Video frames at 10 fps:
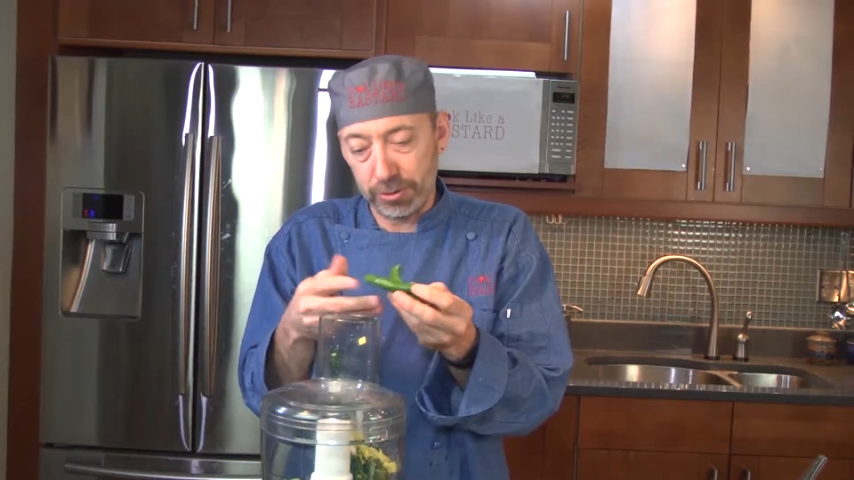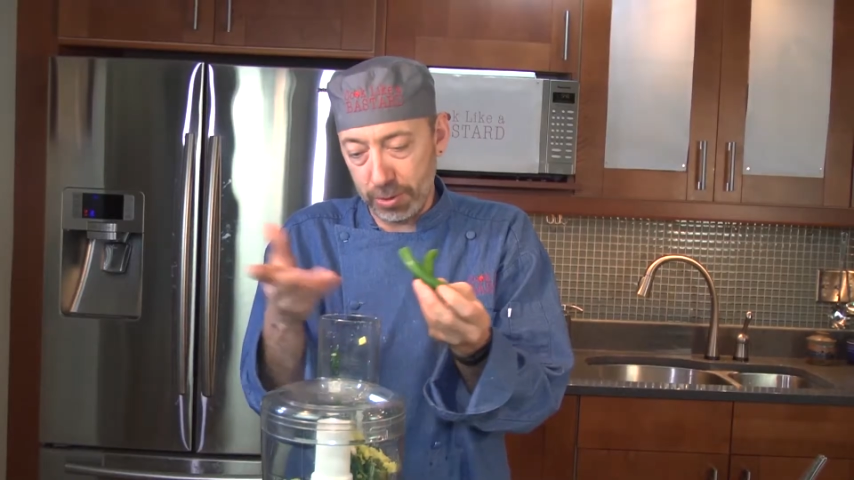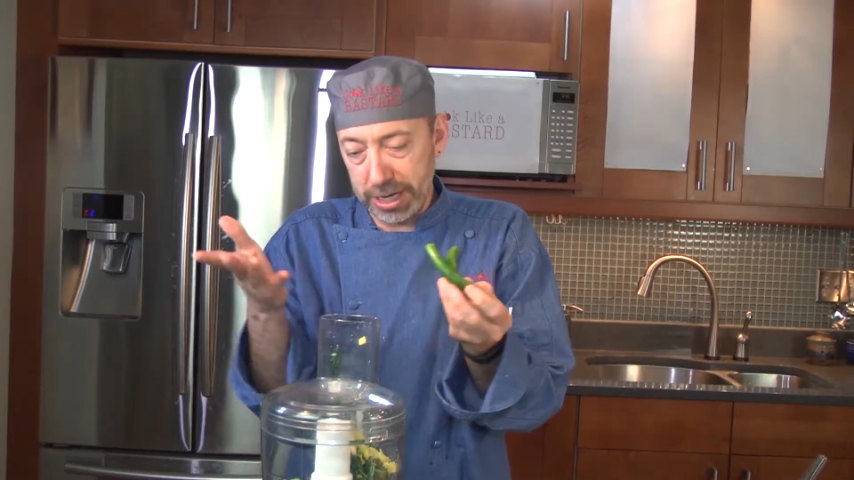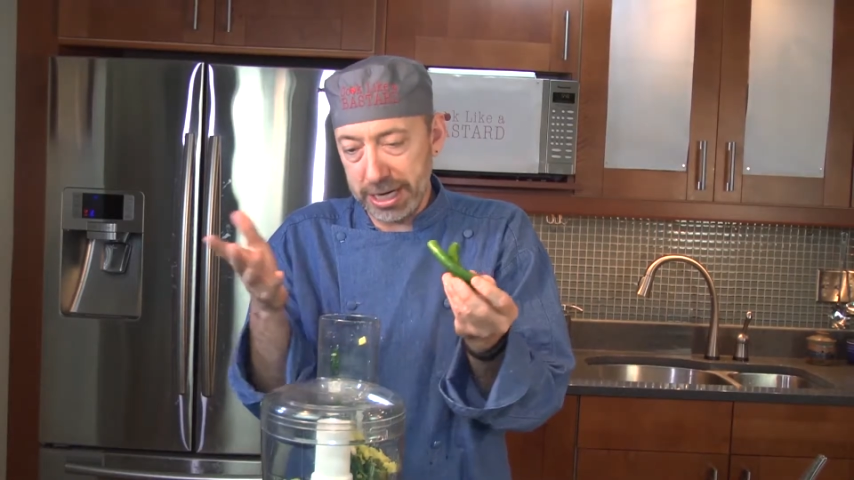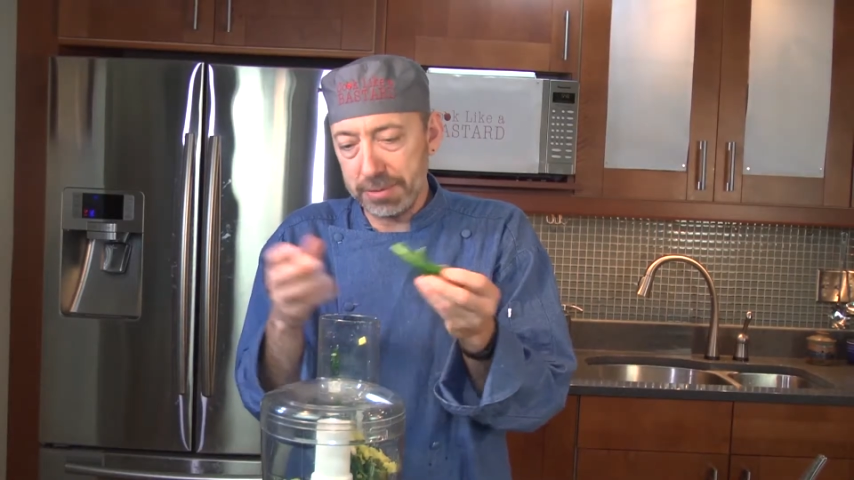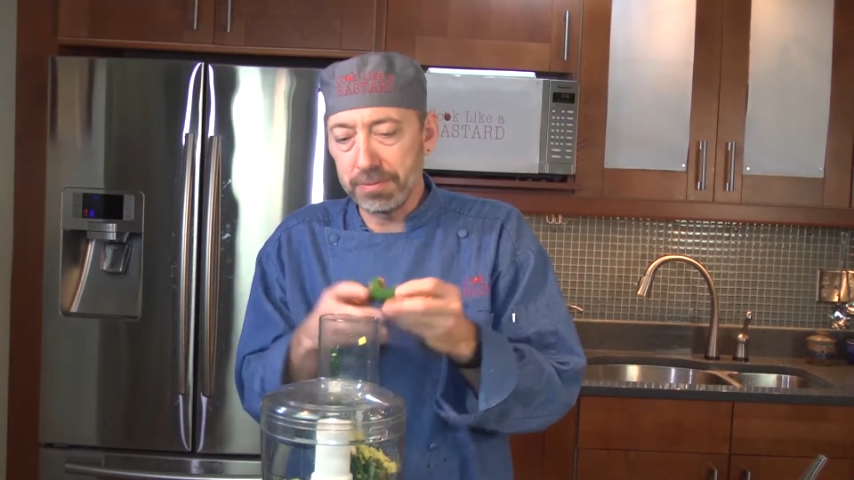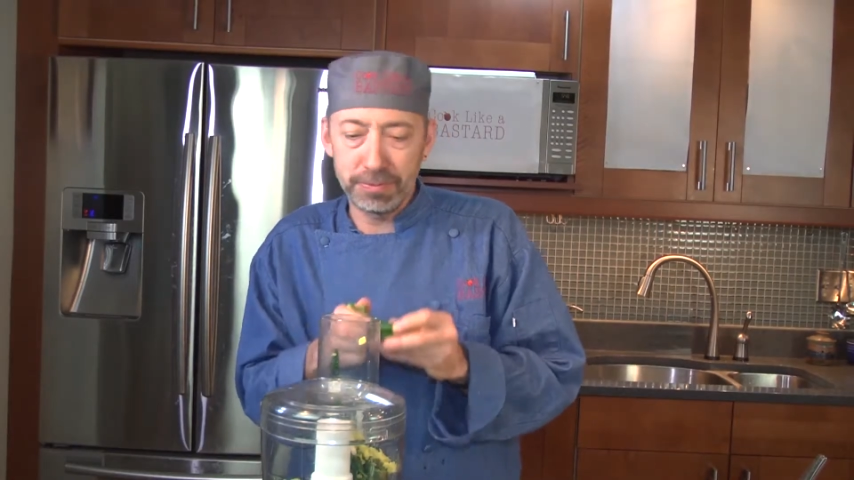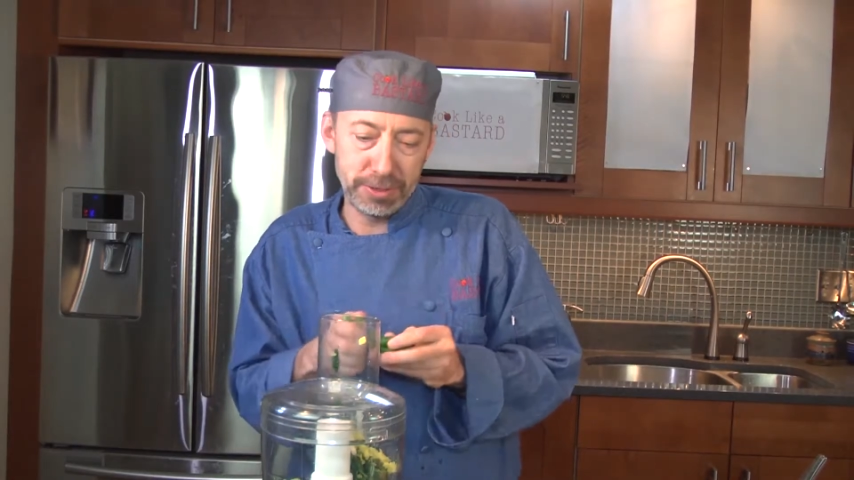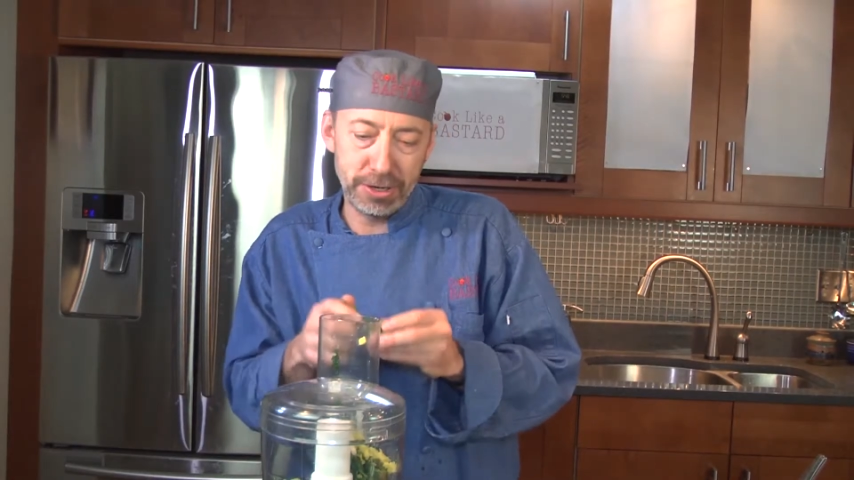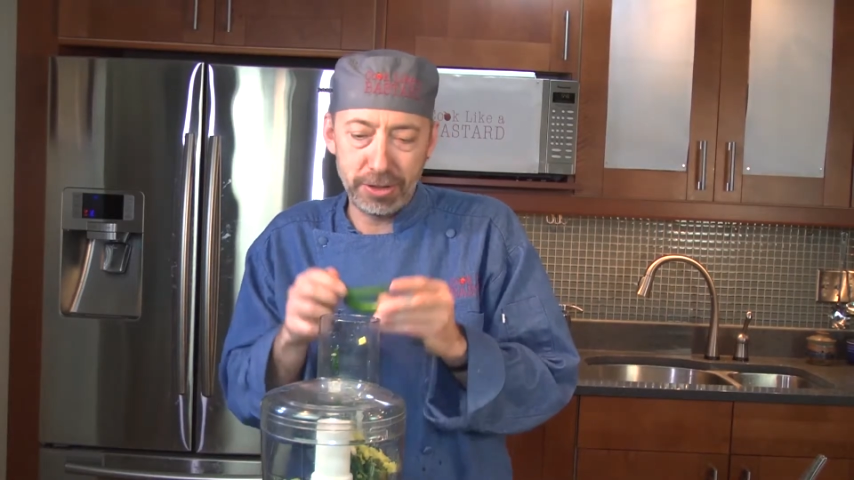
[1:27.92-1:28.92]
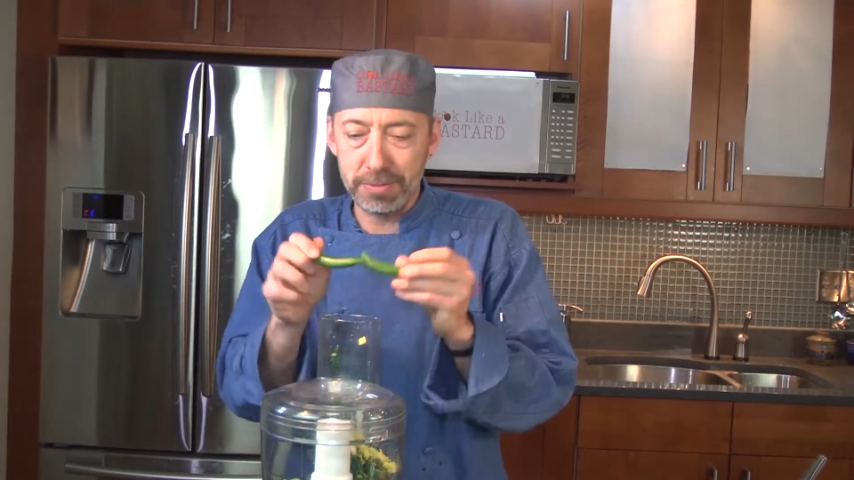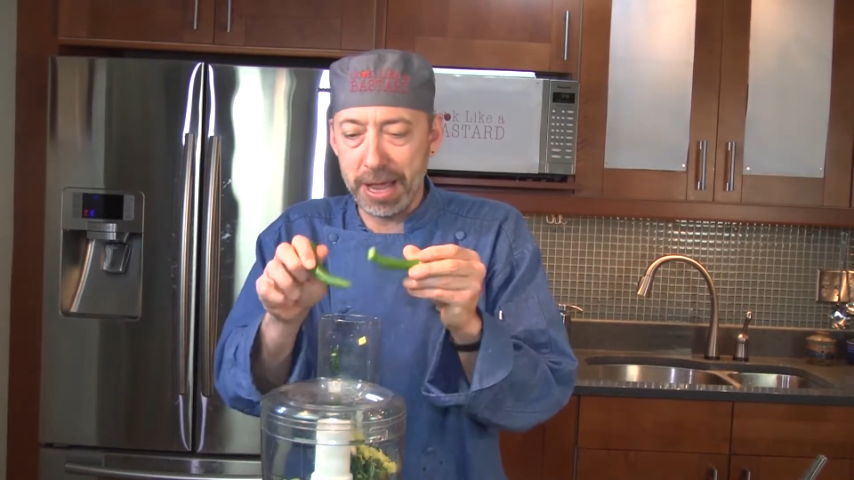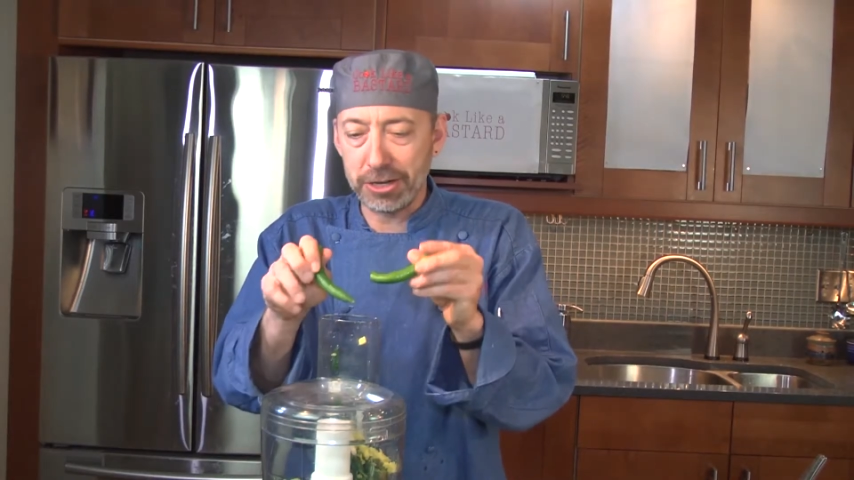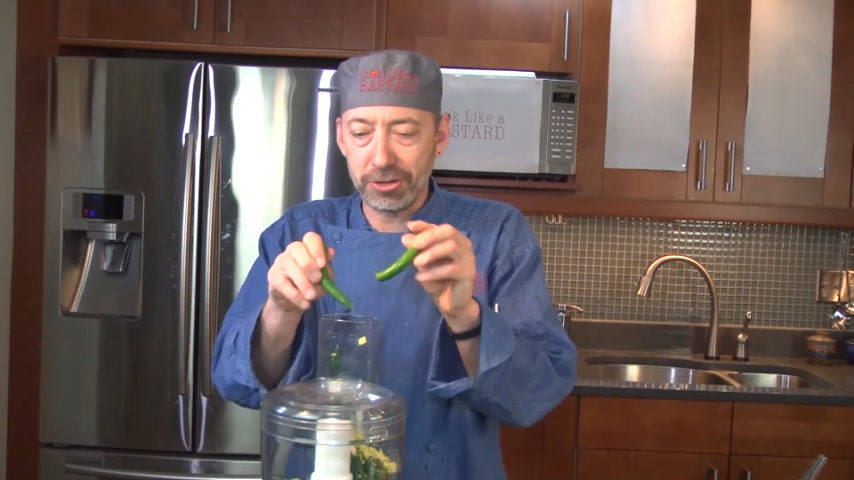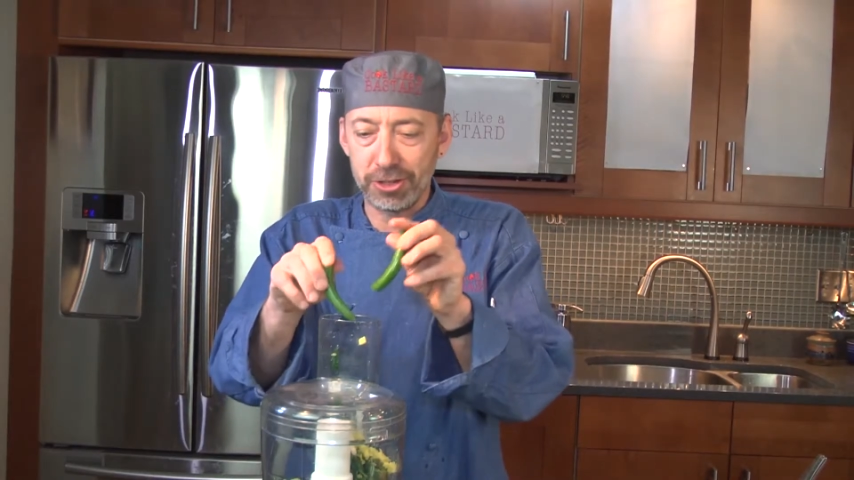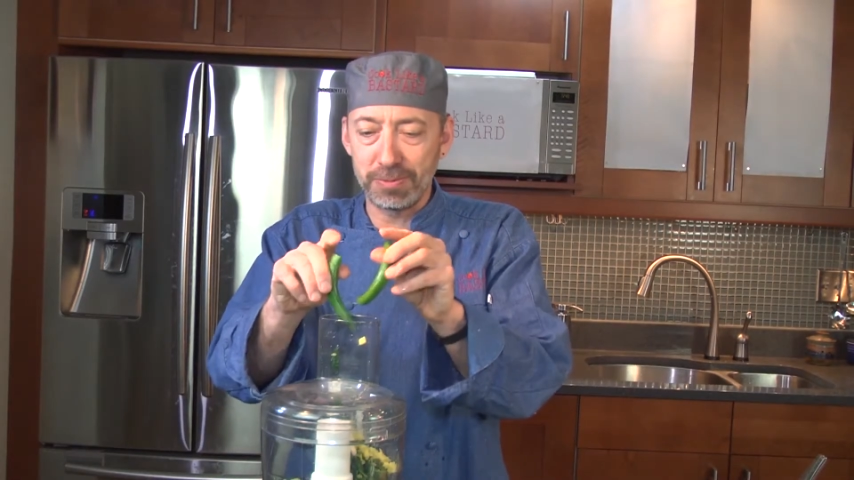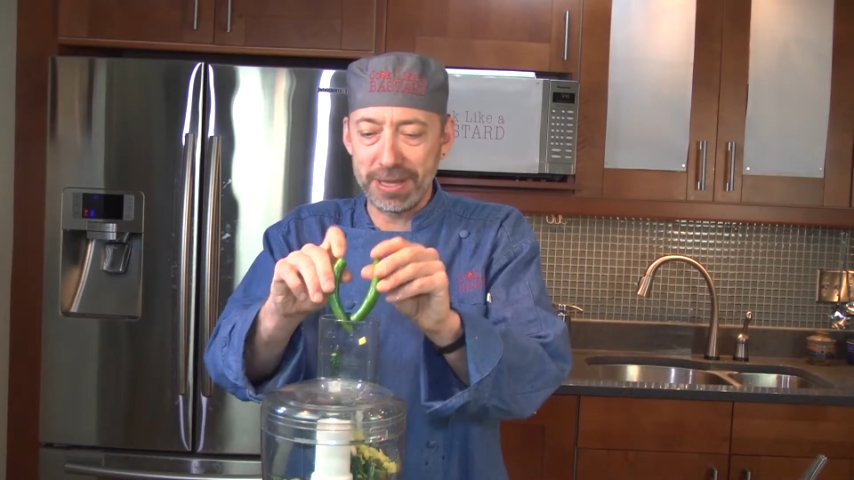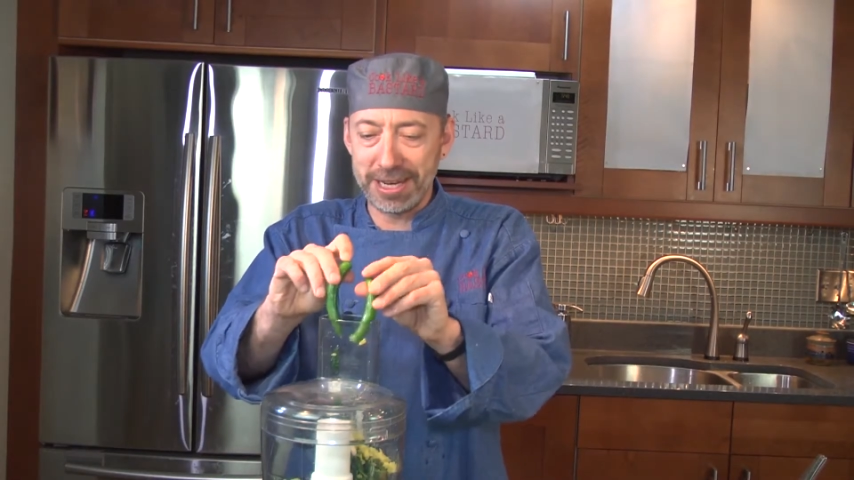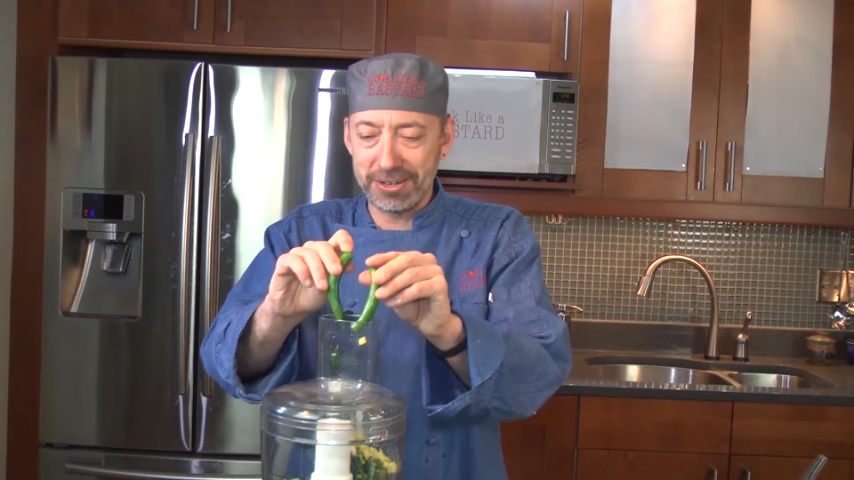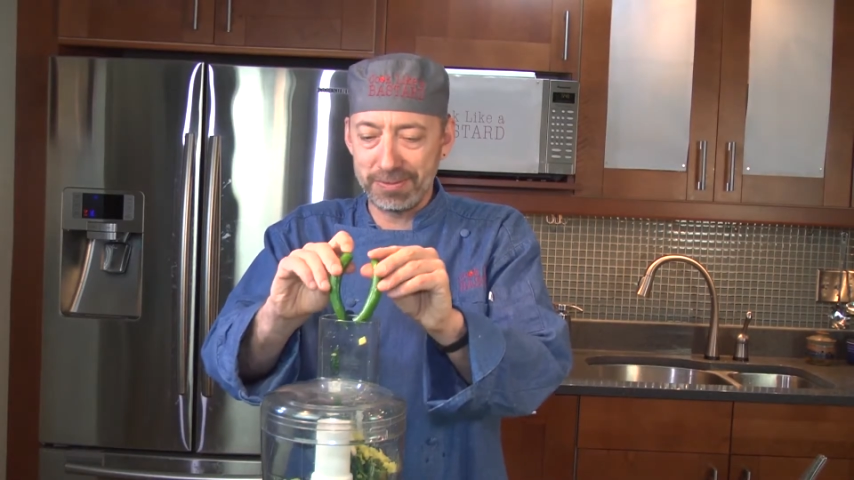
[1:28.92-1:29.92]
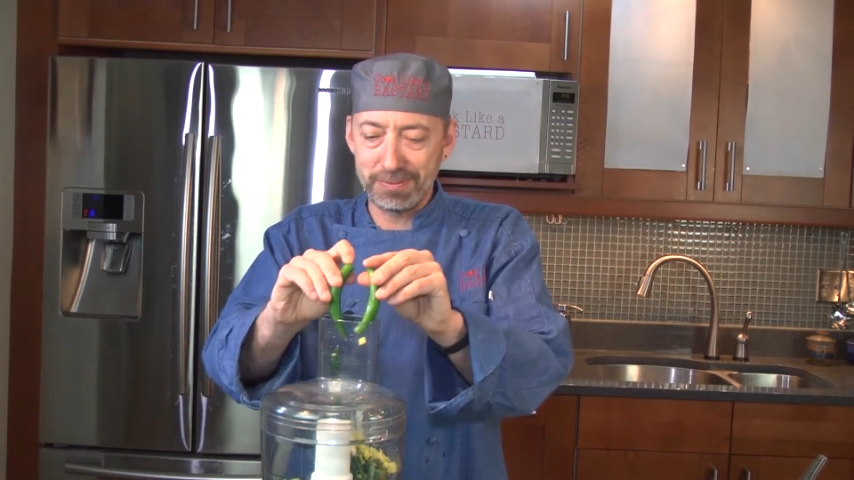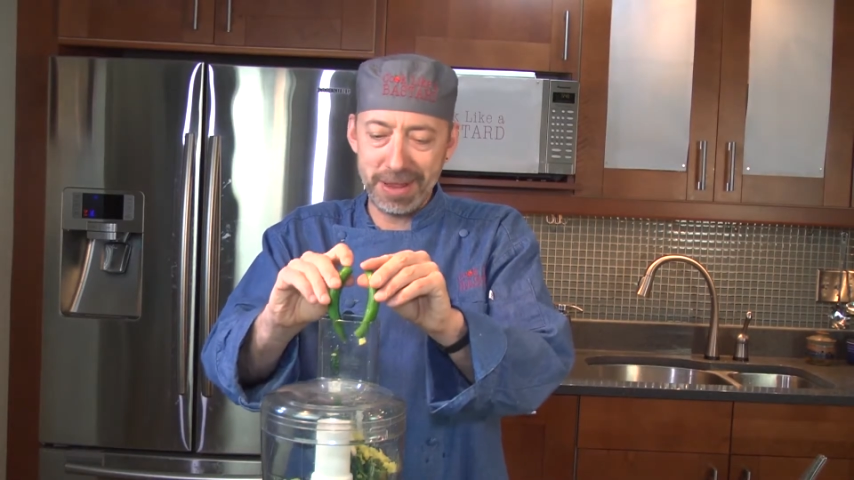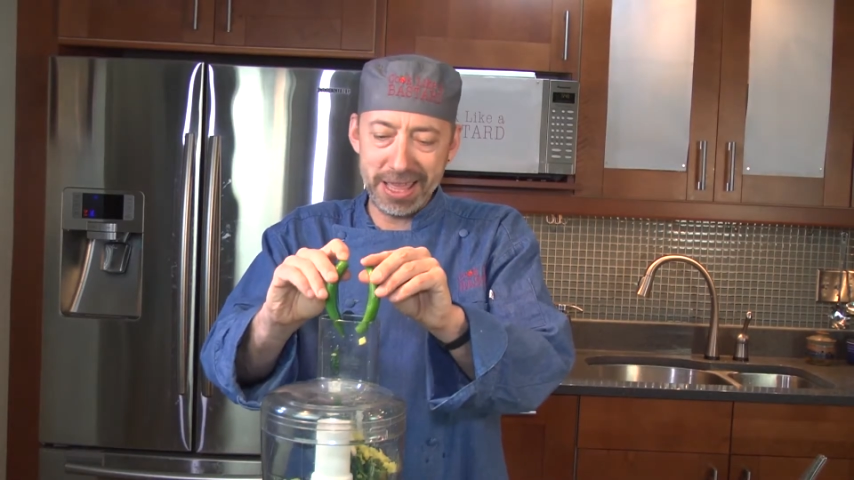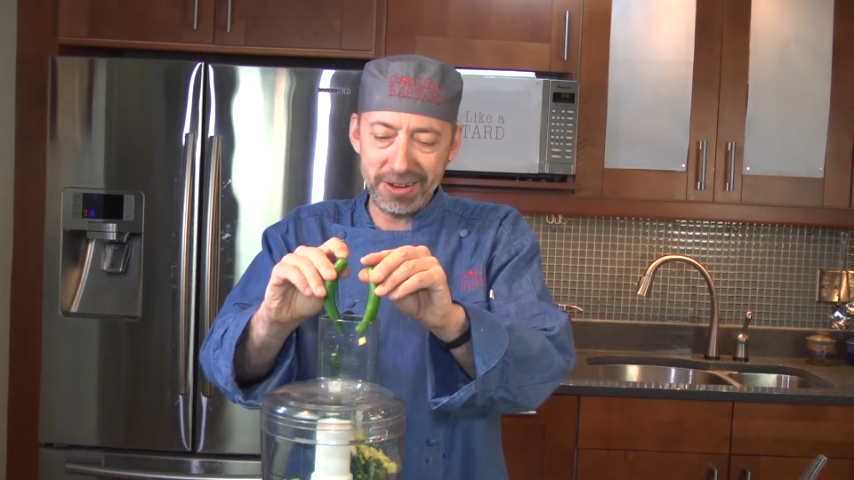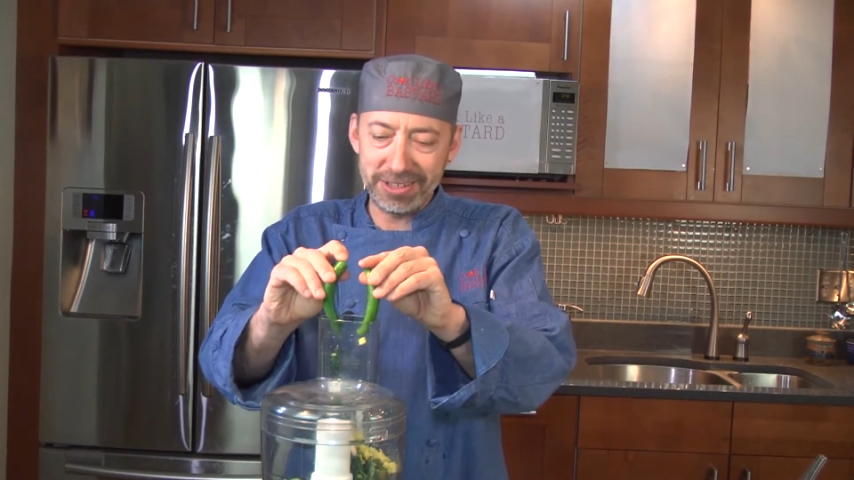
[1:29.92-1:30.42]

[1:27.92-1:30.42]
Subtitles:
green, they match the spinach, and they're